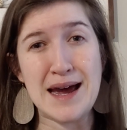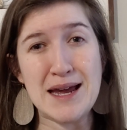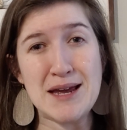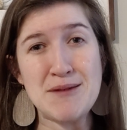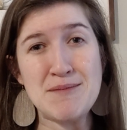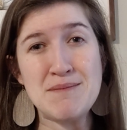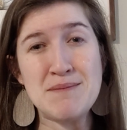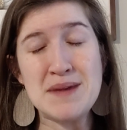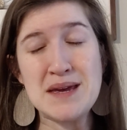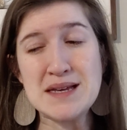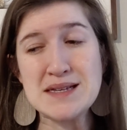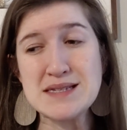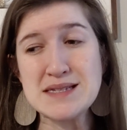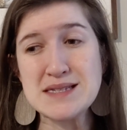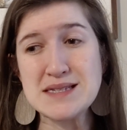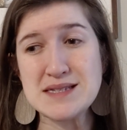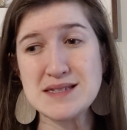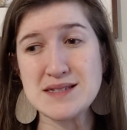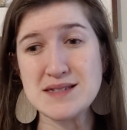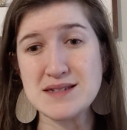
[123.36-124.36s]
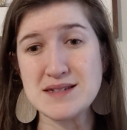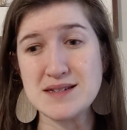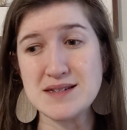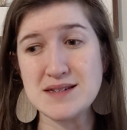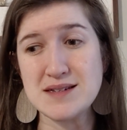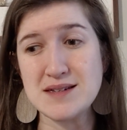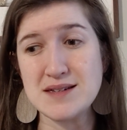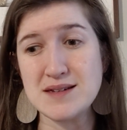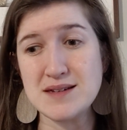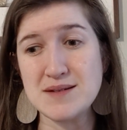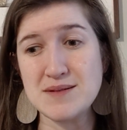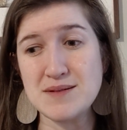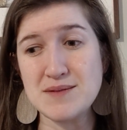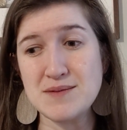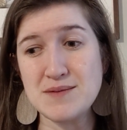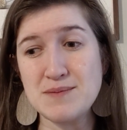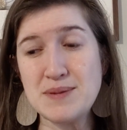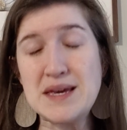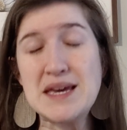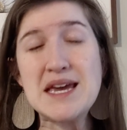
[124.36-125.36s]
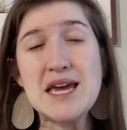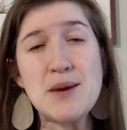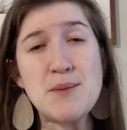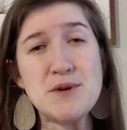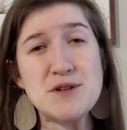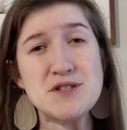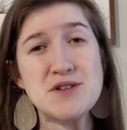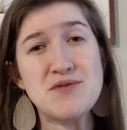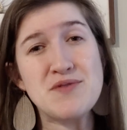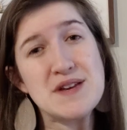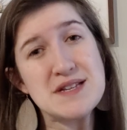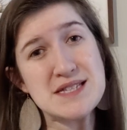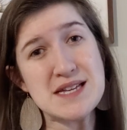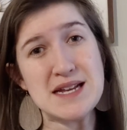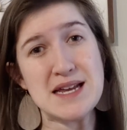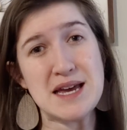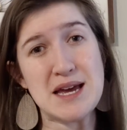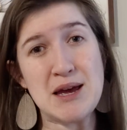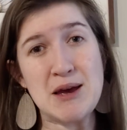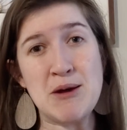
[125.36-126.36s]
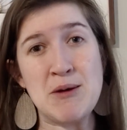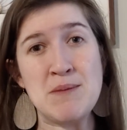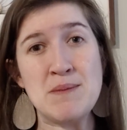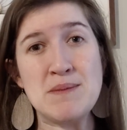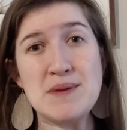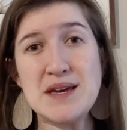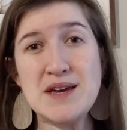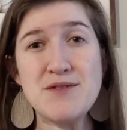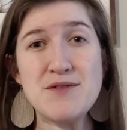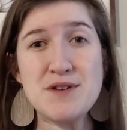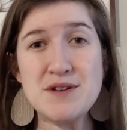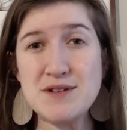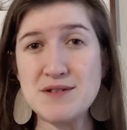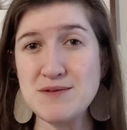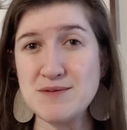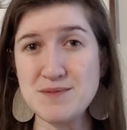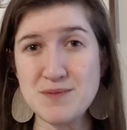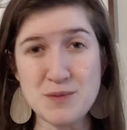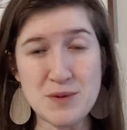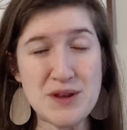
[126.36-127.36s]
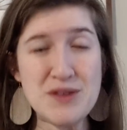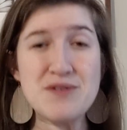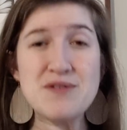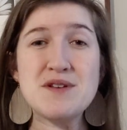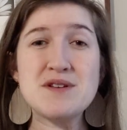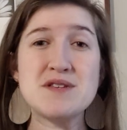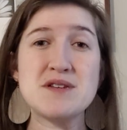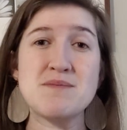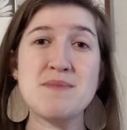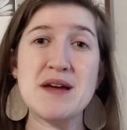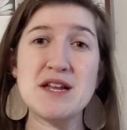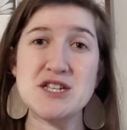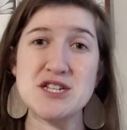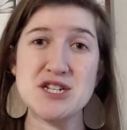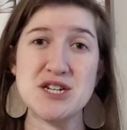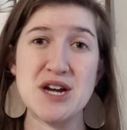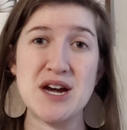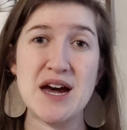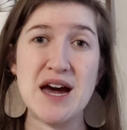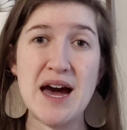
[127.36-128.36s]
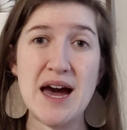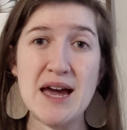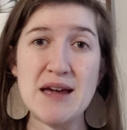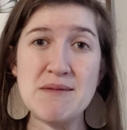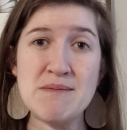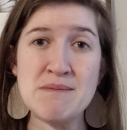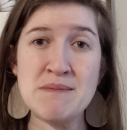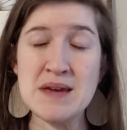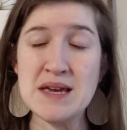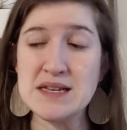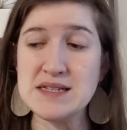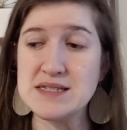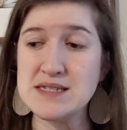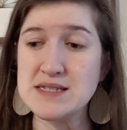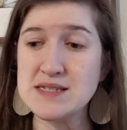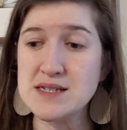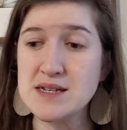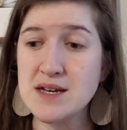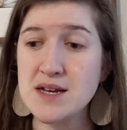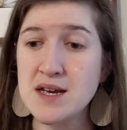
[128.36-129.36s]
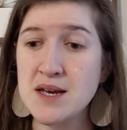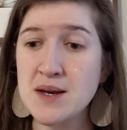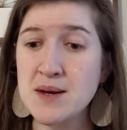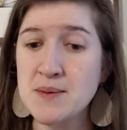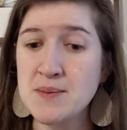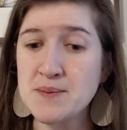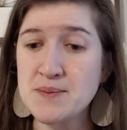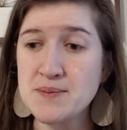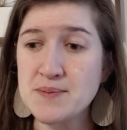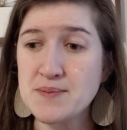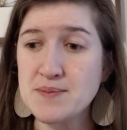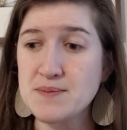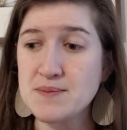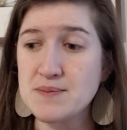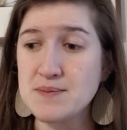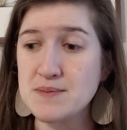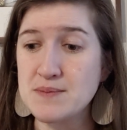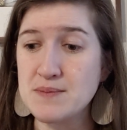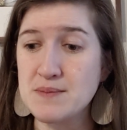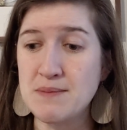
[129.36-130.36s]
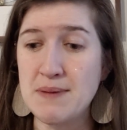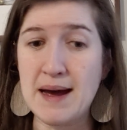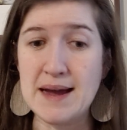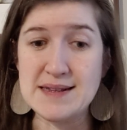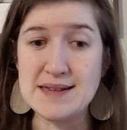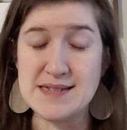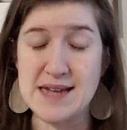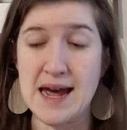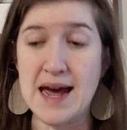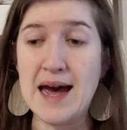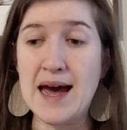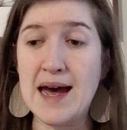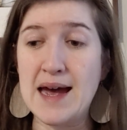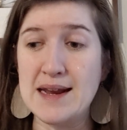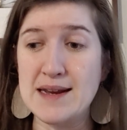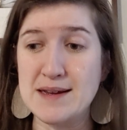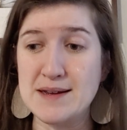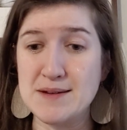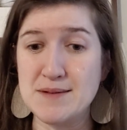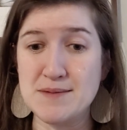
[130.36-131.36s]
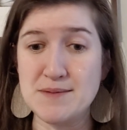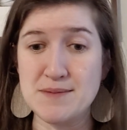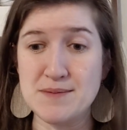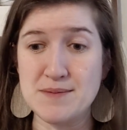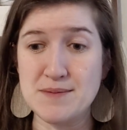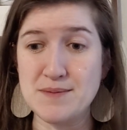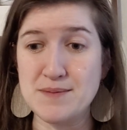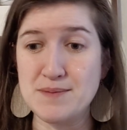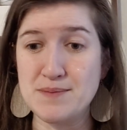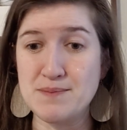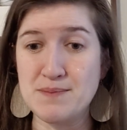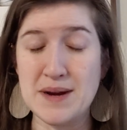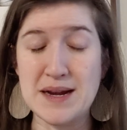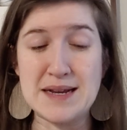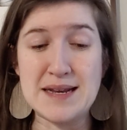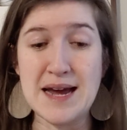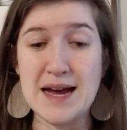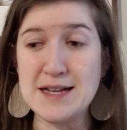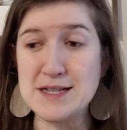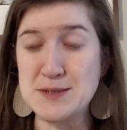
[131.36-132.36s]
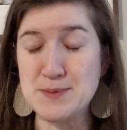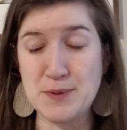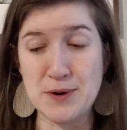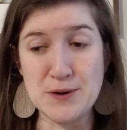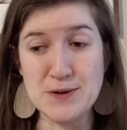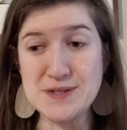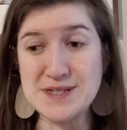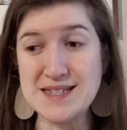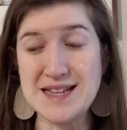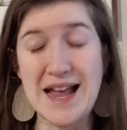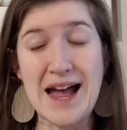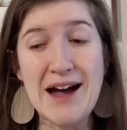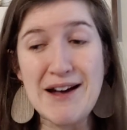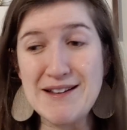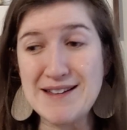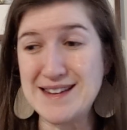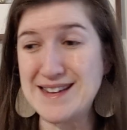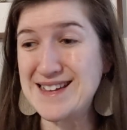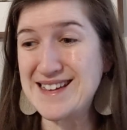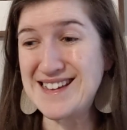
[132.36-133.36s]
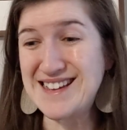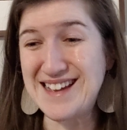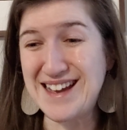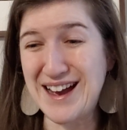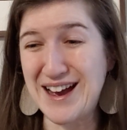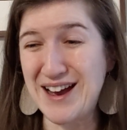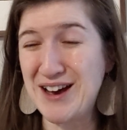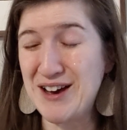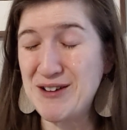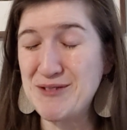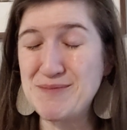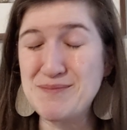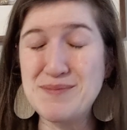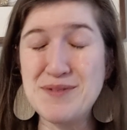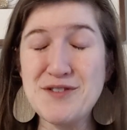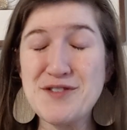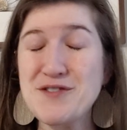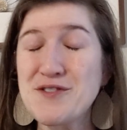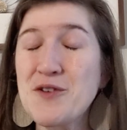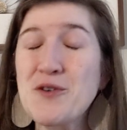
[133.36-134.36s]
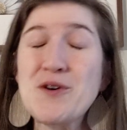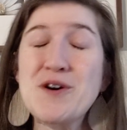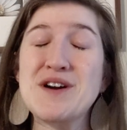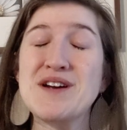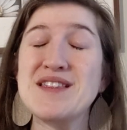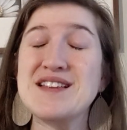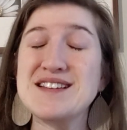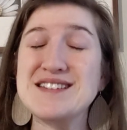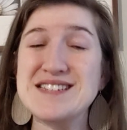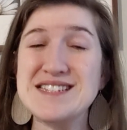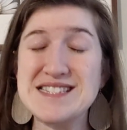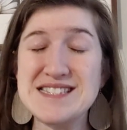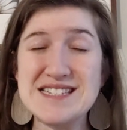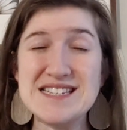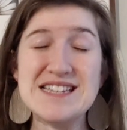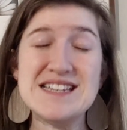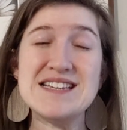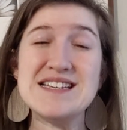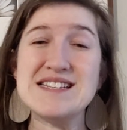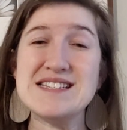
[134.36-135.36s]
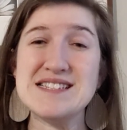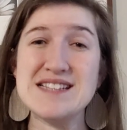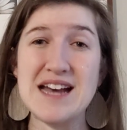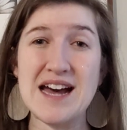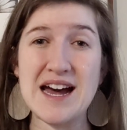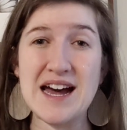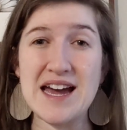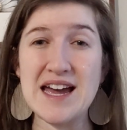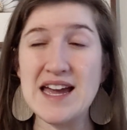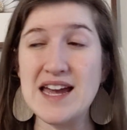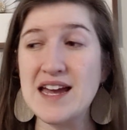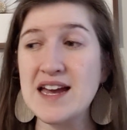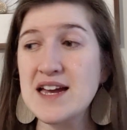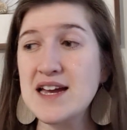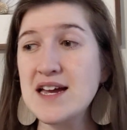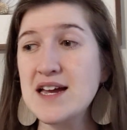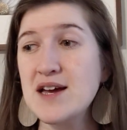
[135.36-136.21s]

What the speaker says: I miss being able to visit him even with the dementia. I miss my dad's personality before the disease. I